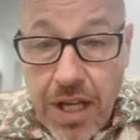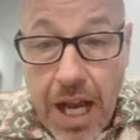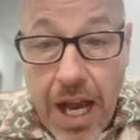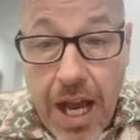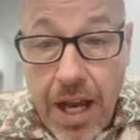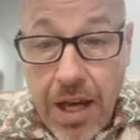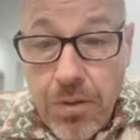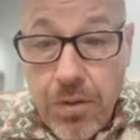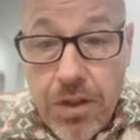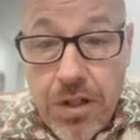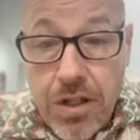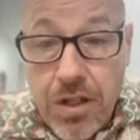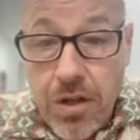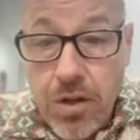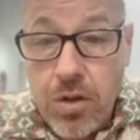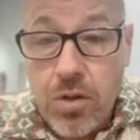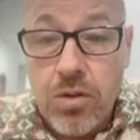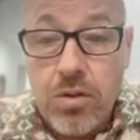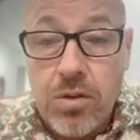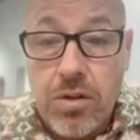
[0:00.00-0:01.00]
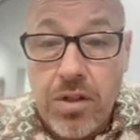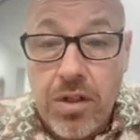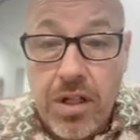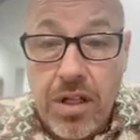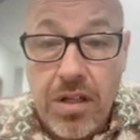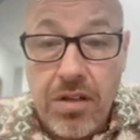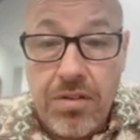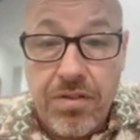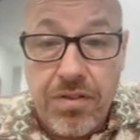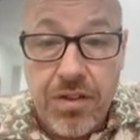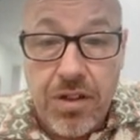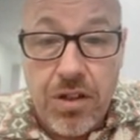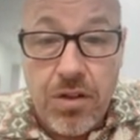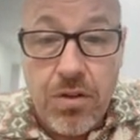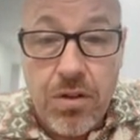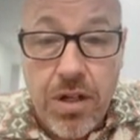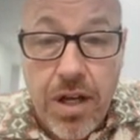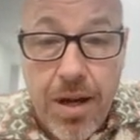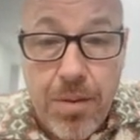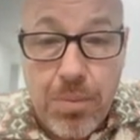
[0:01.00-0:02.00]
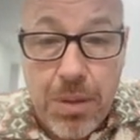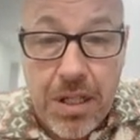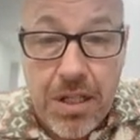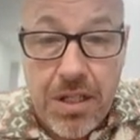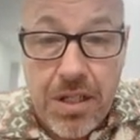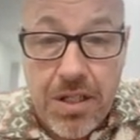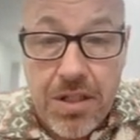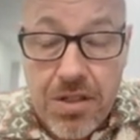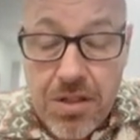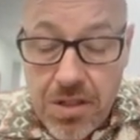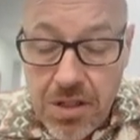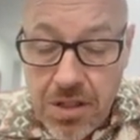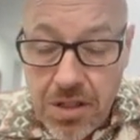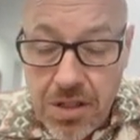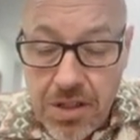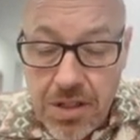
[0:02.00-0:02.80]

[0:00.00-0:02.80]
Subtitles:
I would know if you copied this.